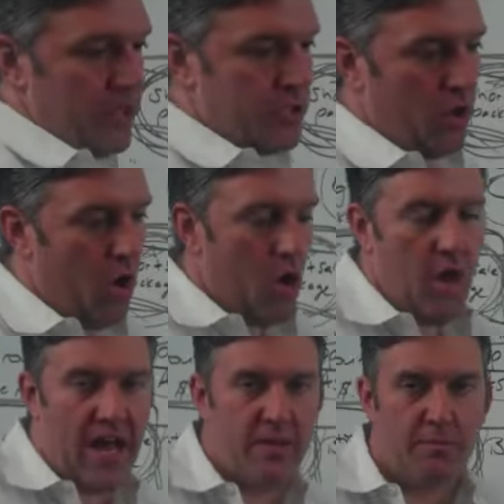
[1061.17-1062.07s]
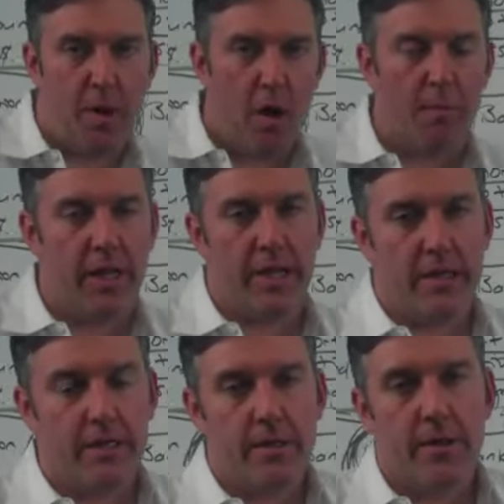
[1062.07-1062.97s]
because they're all on the
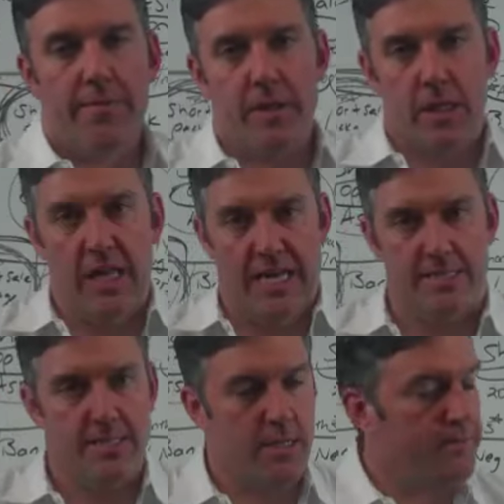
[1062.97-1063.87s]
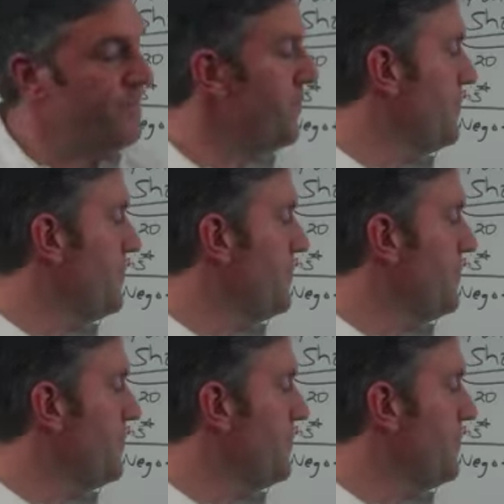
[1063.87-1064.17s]
public list.